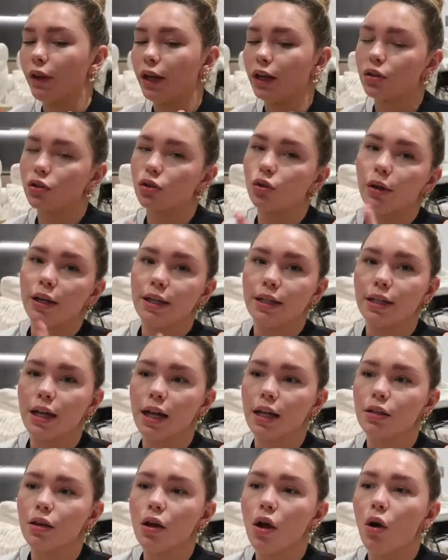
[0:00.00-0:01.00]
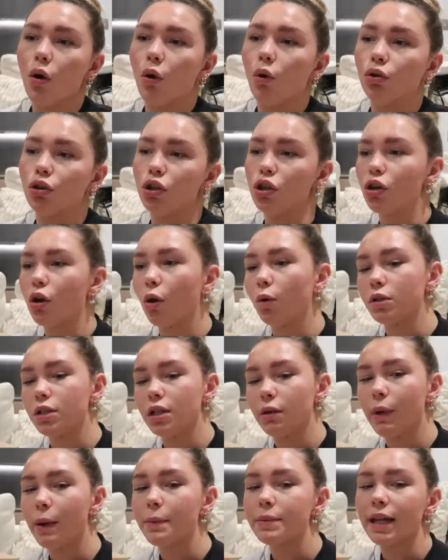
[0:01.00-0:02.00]
like choices, or you go onto
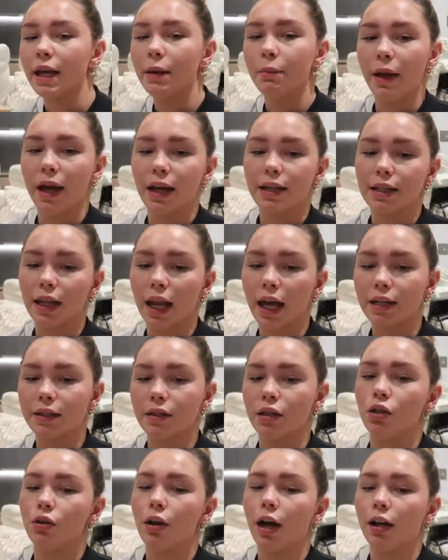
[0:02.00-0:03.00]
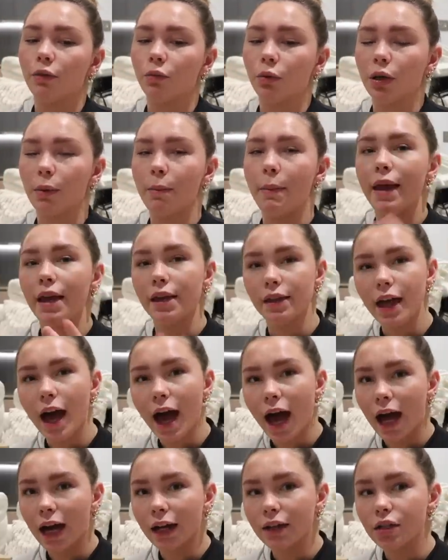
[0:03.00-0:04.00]
the website and pick selects that you kind of want to make
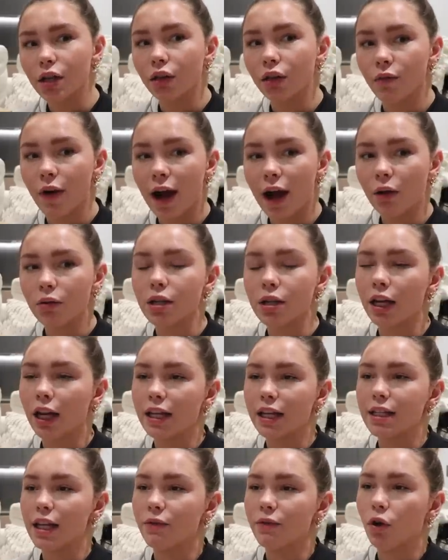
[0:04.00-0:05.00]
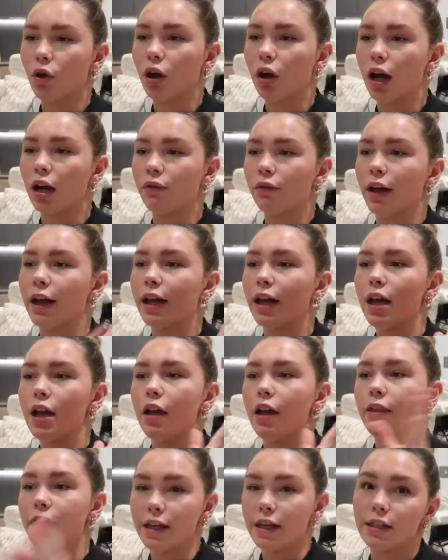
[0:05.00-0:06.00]
the ad around, unless they've got kind of like,
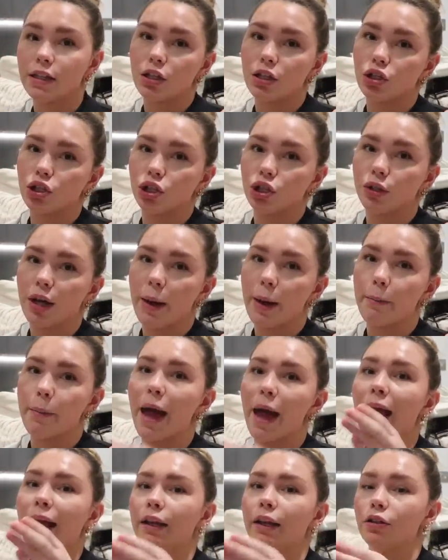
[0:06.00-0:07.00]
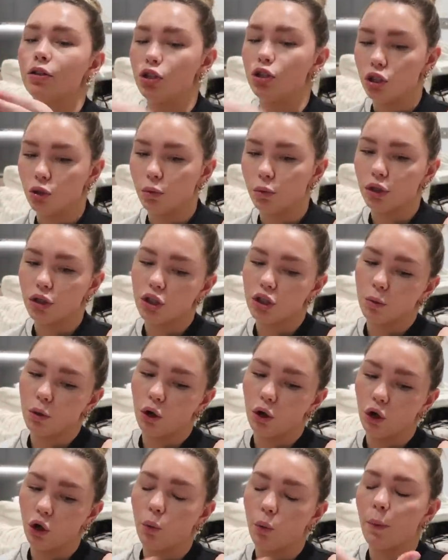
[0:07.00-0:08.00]
this is a shoe campaign, do you want to do it
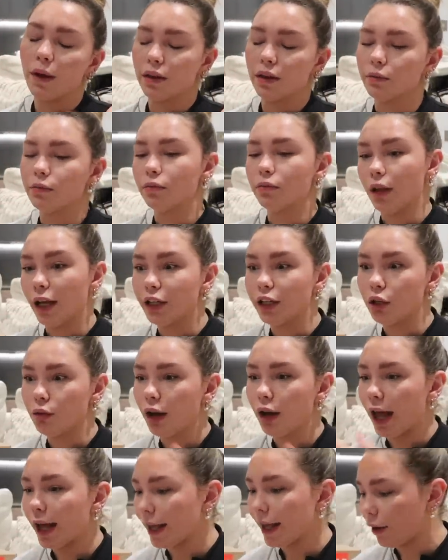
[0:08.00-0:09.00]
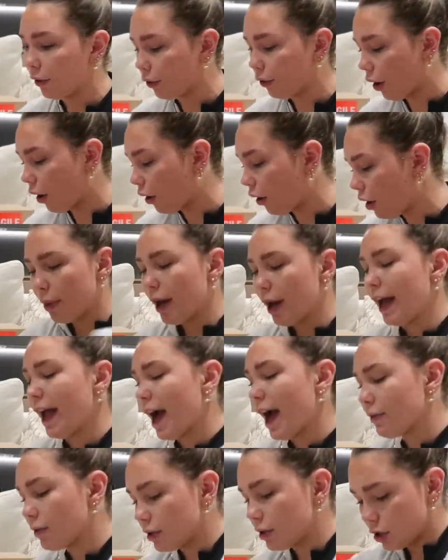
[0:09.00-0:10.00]
or not, whether like you like it or not. But I
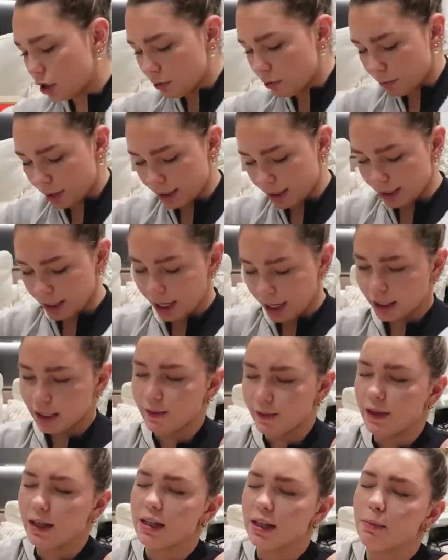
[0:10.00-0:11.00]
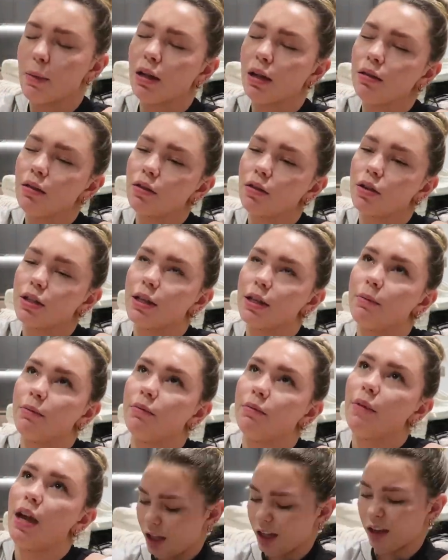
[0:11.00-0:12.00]
haven't done my selects for this month because
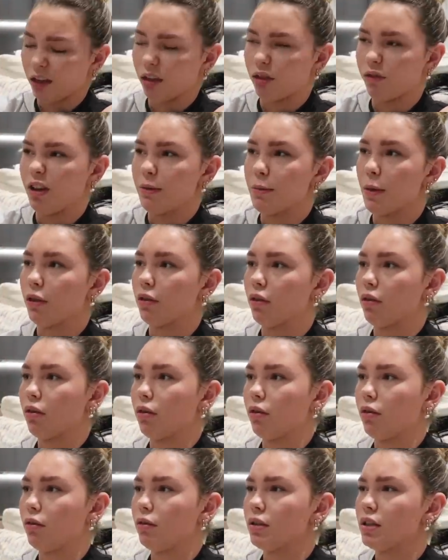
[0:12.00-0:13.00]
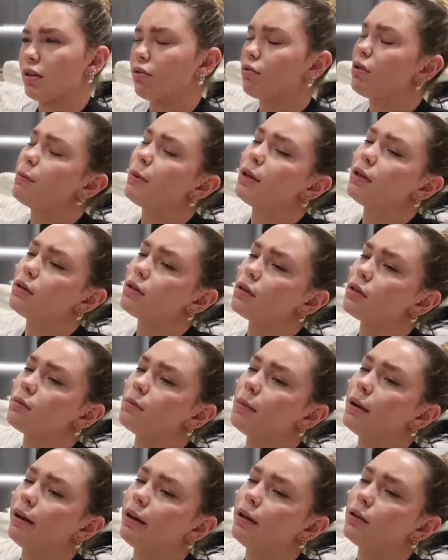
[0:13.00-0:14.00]
I'm like a 3 month, is it 3 months
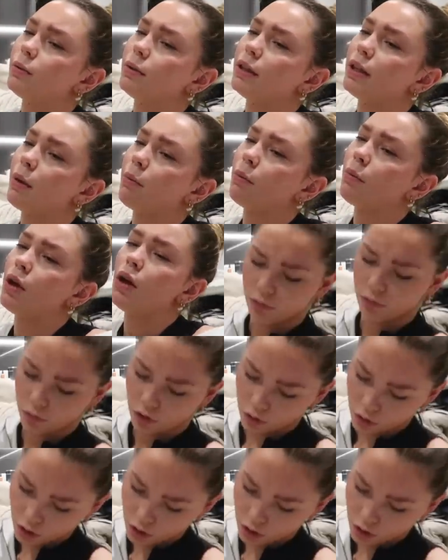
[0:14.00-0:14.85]
period with them? So I don't